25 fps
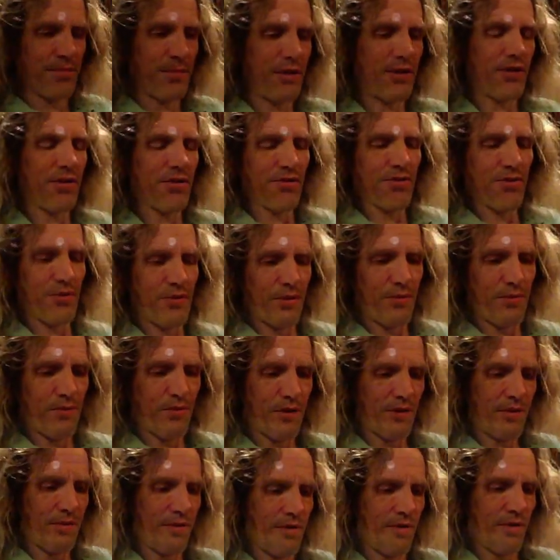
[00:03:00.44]
it also can
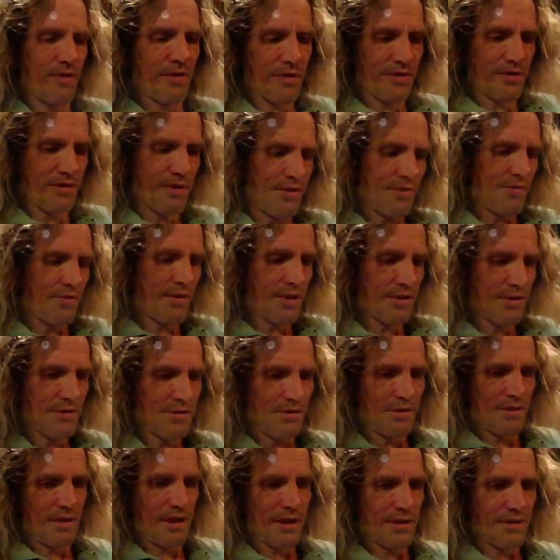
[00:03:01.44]
work for all these
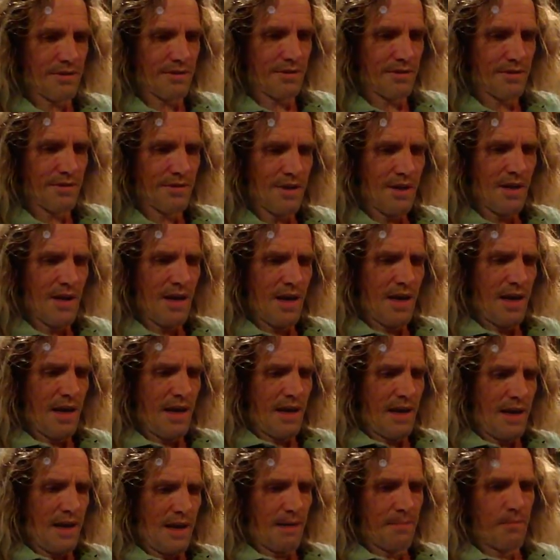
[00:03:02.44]
congressional elections.
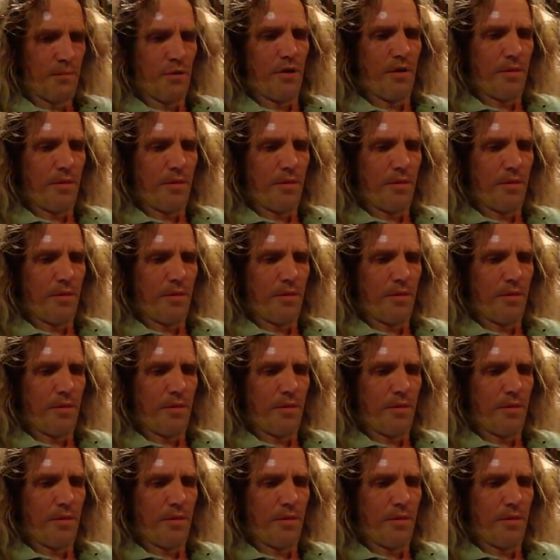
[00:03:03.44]
And more